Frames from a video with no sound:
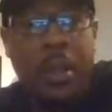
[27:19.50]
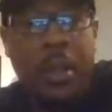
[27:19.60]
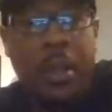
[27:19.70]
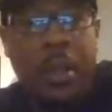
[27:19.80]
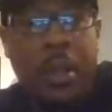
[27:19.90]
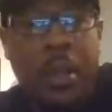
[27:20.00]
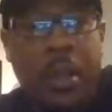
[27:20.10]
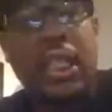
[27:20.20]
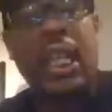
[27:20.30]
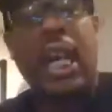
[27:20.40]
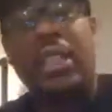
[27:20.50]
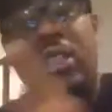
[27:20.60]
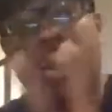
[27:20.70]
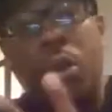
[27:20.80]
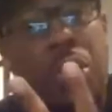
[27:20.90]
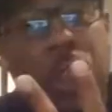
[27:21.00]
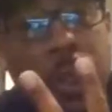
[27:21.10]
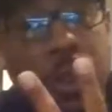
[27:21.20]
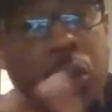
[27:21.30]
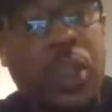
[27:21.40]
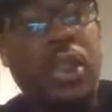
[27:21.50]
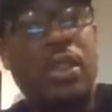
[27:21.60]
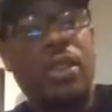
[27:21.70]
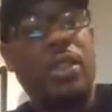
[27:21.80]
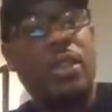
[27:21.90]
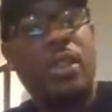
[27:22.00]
line to continue. Now that they got two children,